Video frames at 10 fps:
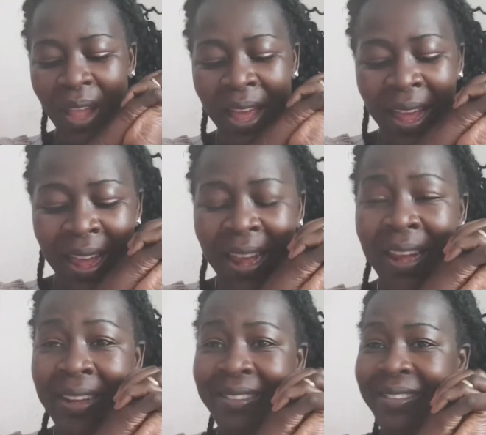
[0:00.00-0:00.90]

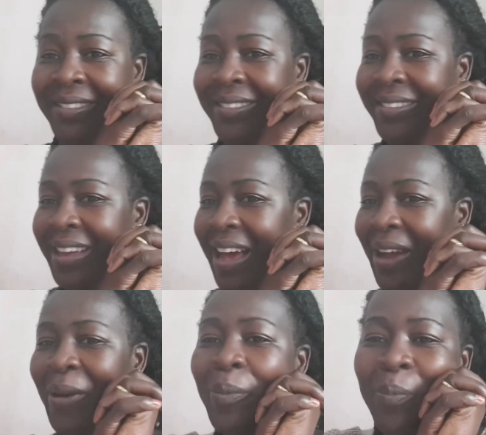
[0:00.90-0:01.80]
and
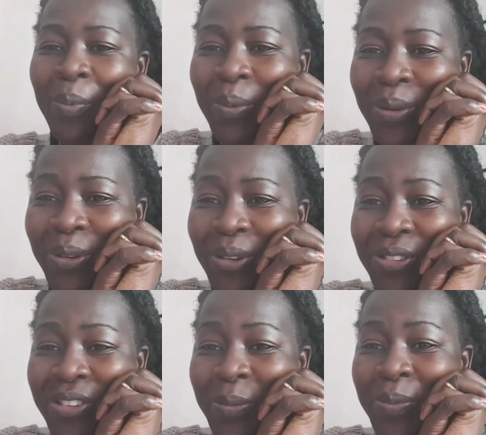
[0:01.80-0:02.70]
I hope
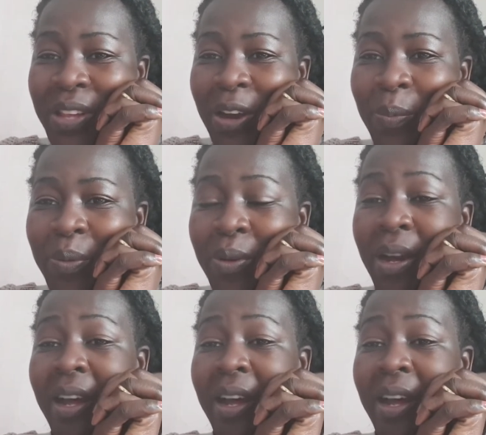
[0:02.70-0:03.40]
those tips help you,